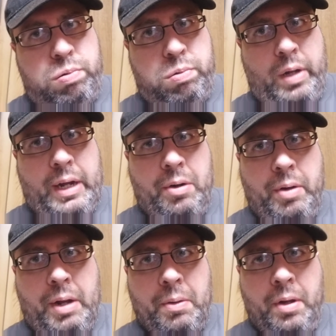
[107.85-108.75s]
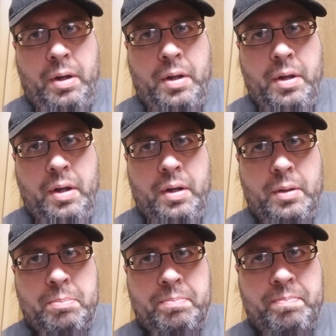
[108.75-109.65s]
I don't know how long.
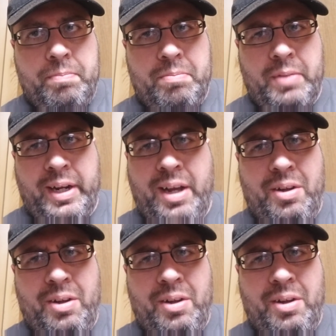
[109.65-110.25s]
But I got